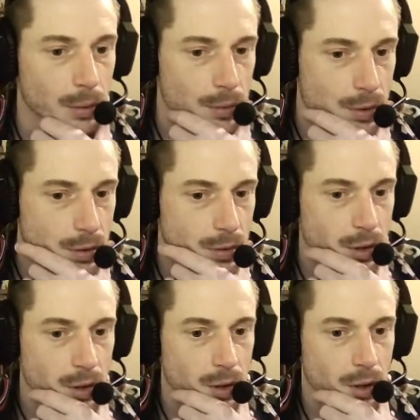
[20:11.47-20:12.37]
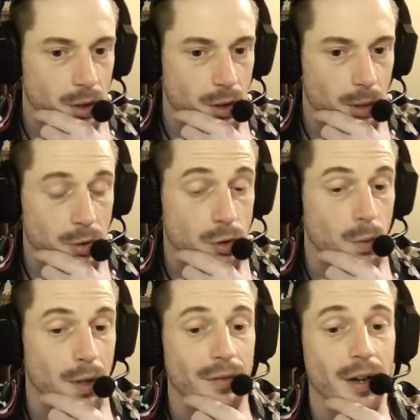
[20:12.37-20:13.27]
history up to
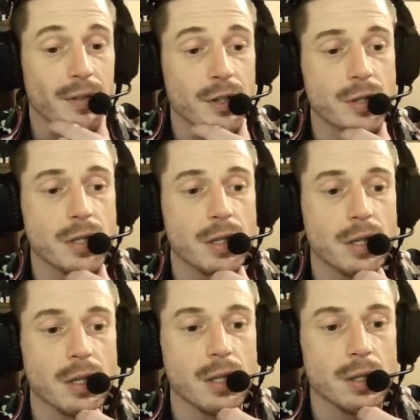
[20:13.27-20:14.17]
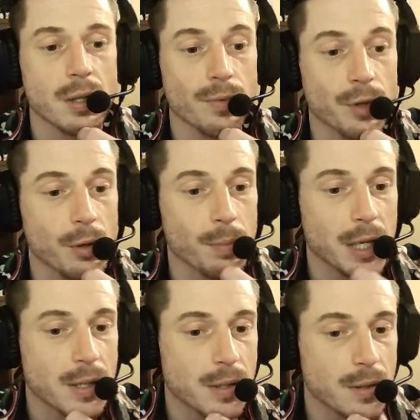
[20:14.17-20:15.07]
25 entries. To view and
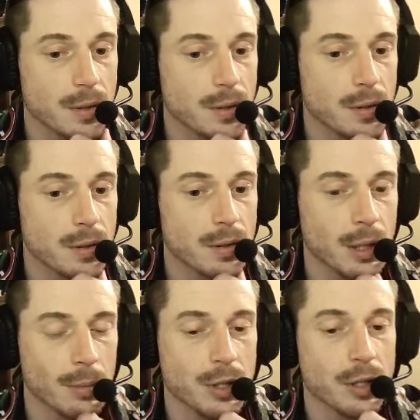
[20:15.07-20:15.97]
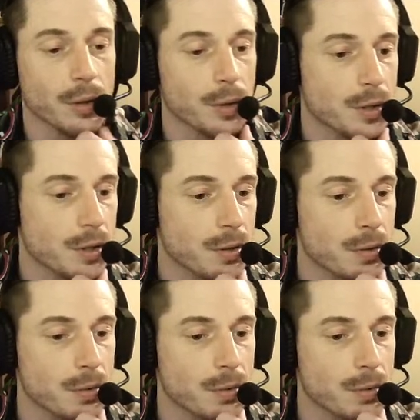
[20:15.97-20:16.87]
paste, yeah, but you can only use
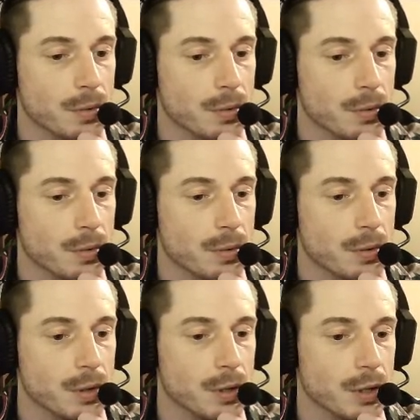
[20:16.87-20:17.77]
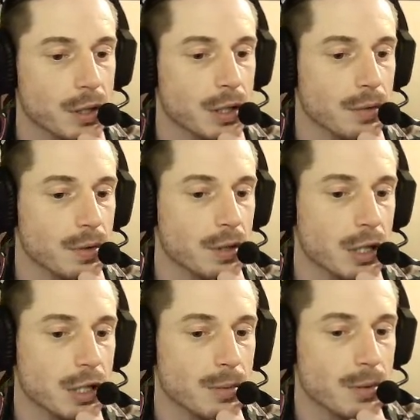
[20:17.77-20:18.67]
it's like different
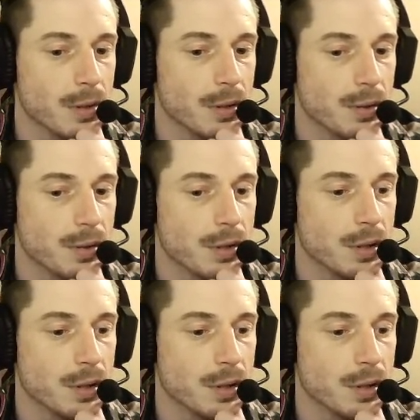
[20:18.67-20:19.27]
text names and first question.